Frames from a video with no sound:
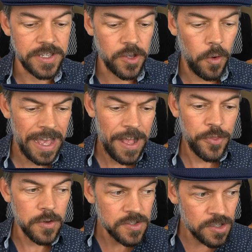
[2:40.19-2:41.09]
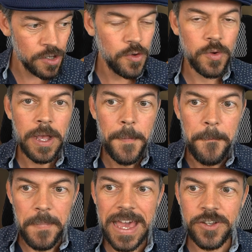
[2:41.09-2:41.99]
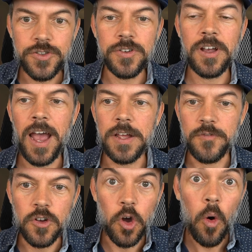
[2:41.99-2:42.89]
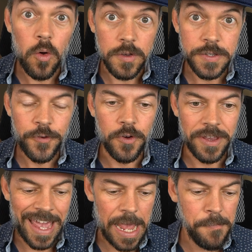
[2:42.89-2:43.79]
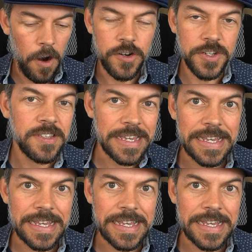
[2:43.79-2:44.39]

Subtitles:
So those two major kind of goals for your game are just